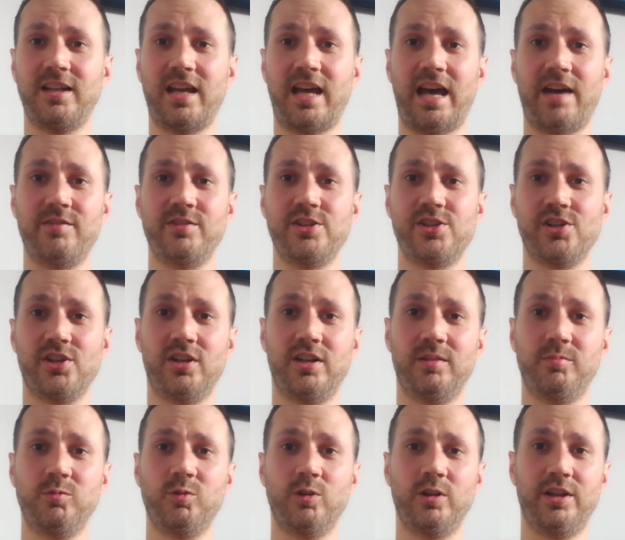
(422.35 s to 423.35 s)
have a
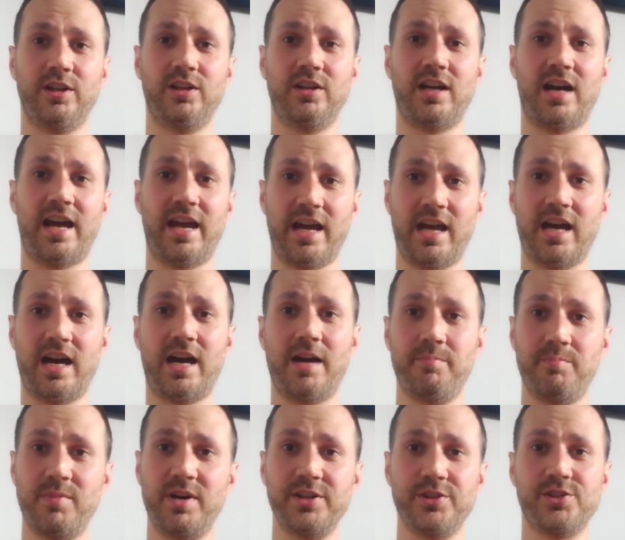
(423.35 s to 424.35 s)
job where I
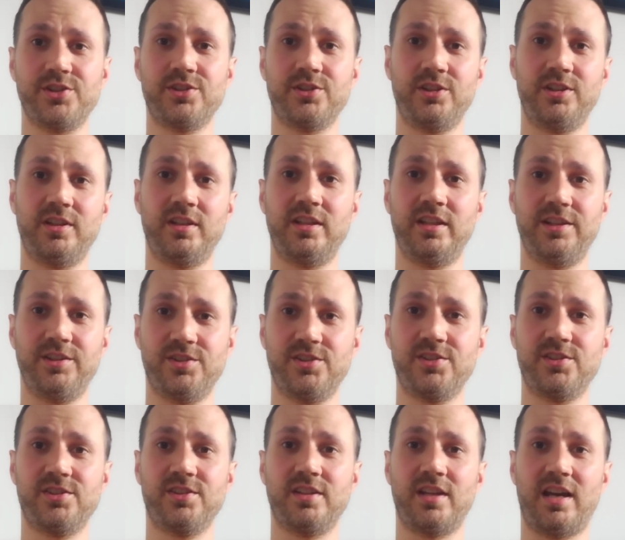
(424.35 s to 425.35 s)
must.
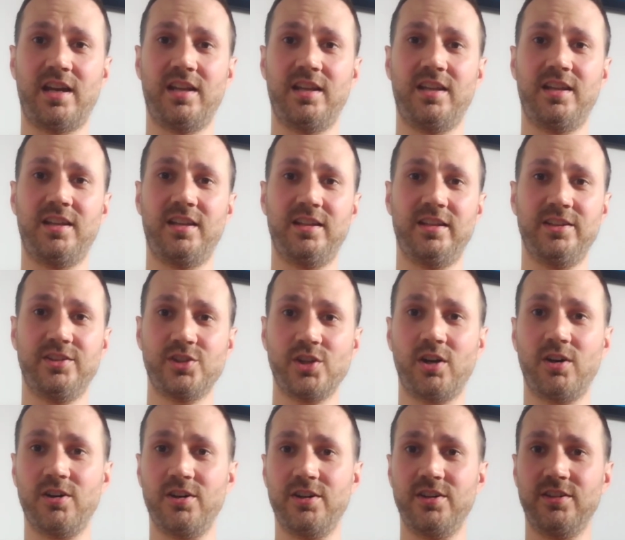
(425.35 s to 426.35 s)
It's
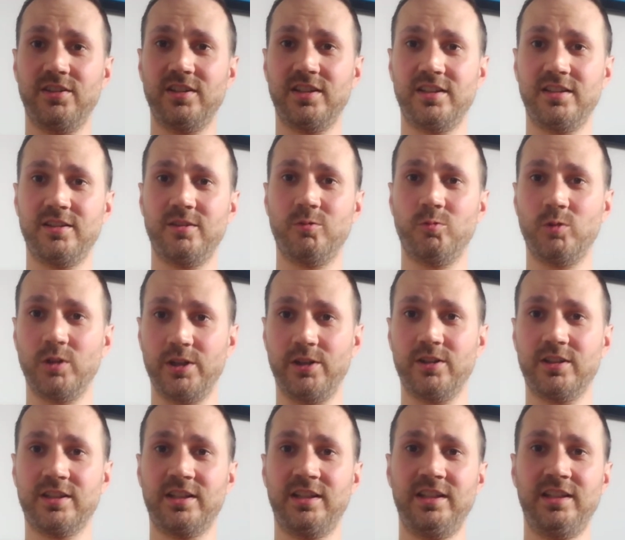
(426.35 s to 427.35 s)
hard
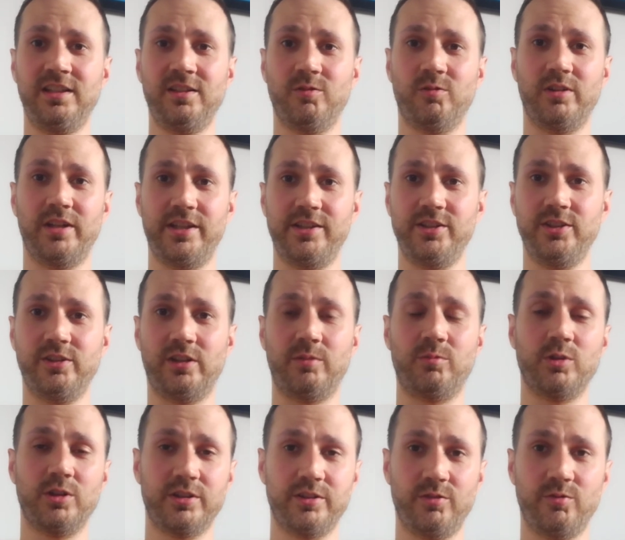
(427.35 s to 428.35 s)
work. What I do, I
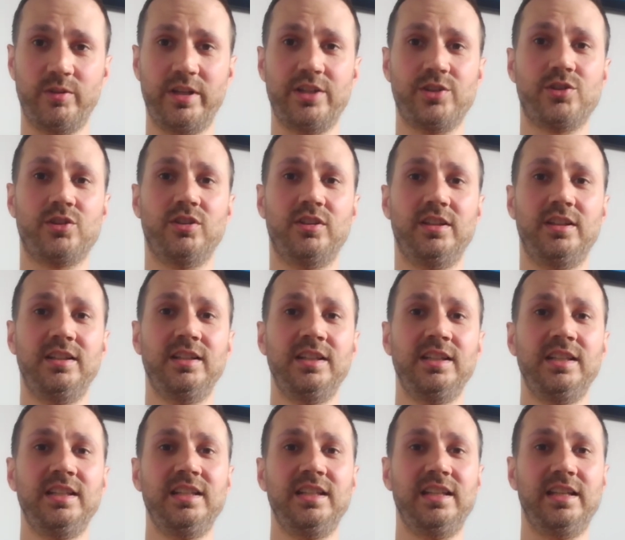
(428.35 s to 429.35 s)
work in a restaurant,
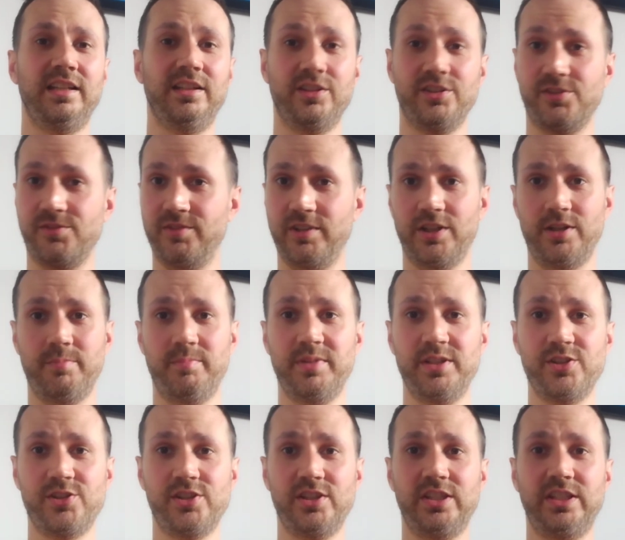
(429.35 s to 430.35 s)
and it's very
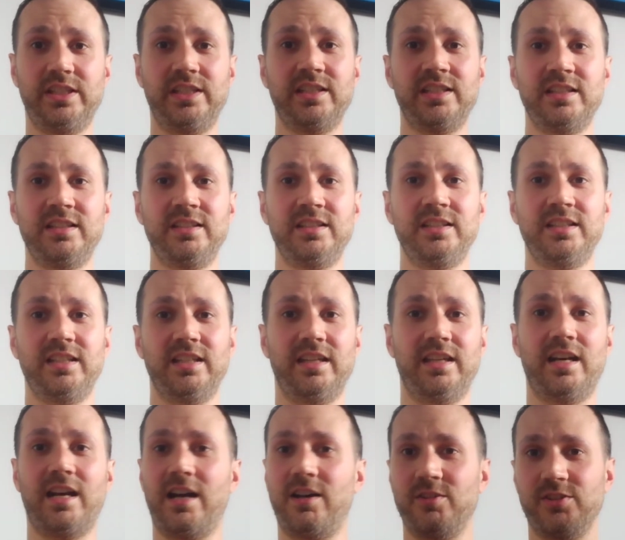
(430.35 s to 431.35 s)
busy.
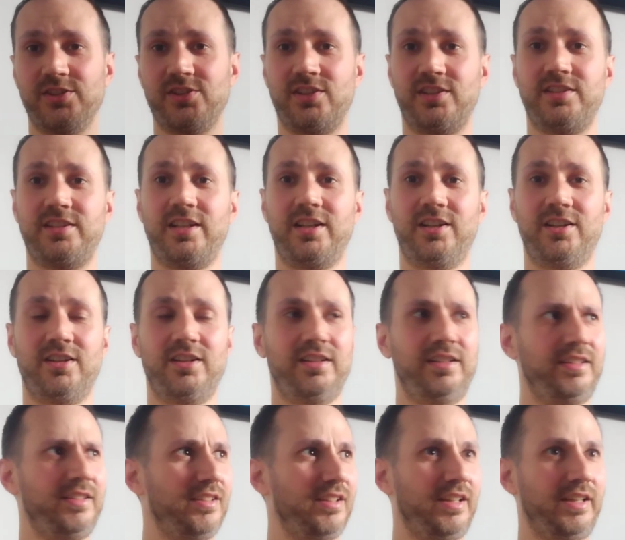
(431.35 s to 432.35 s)
And I don't sit there
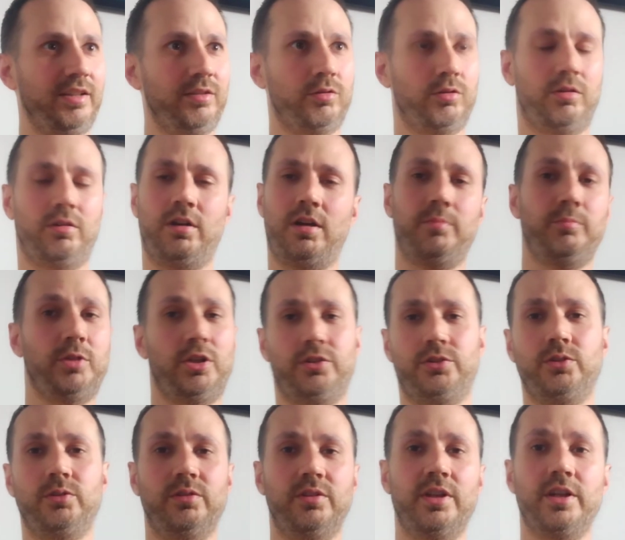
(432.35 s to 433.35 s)
and like, oh, I'm not
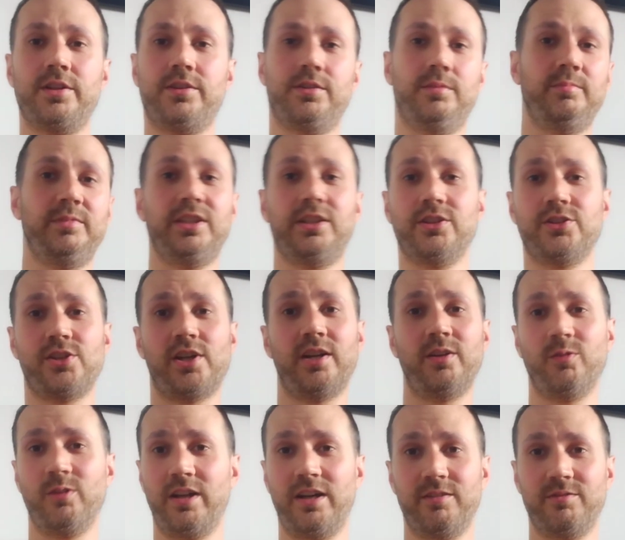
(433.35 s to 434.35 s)
doing nothing because I
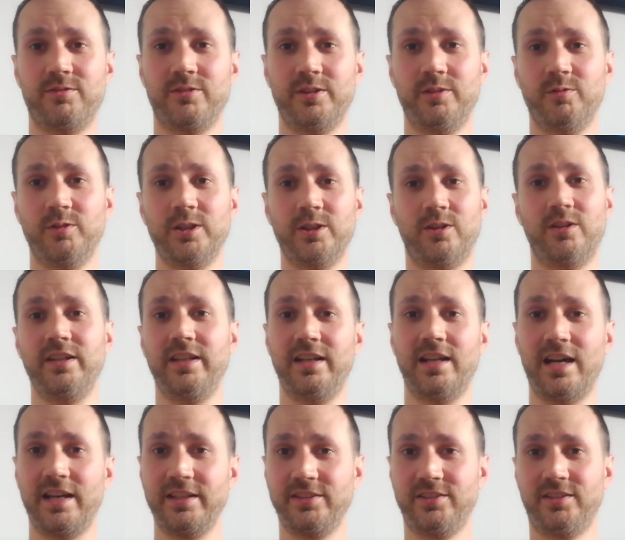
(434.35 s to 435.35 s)
don't have free will. And
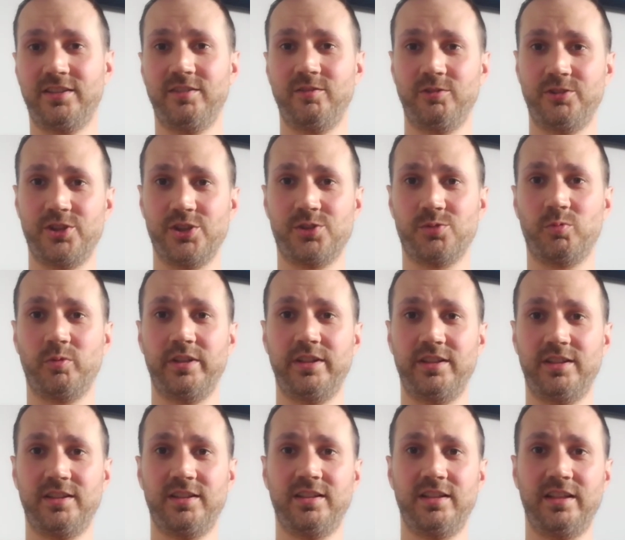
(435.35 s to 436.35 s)
I just
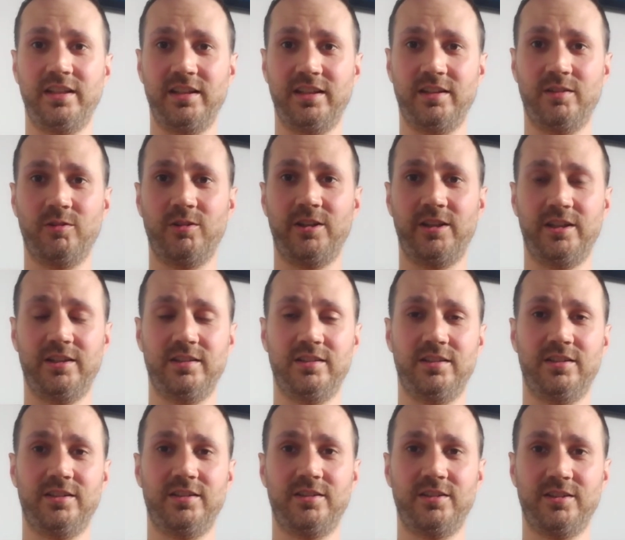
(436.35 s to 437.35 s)
went
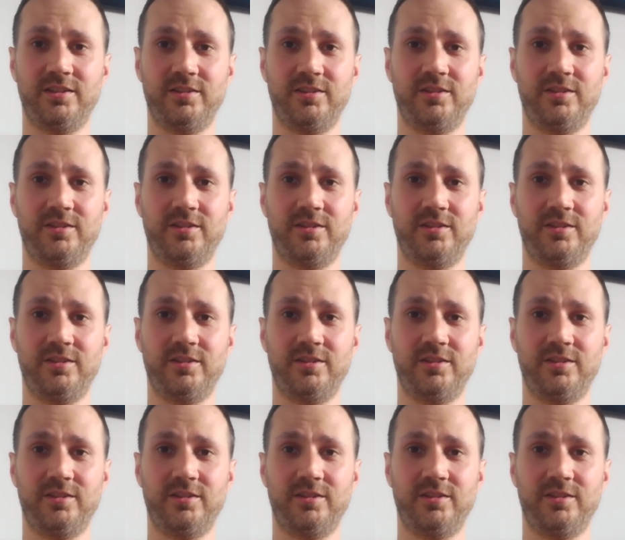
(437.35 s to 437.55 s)
and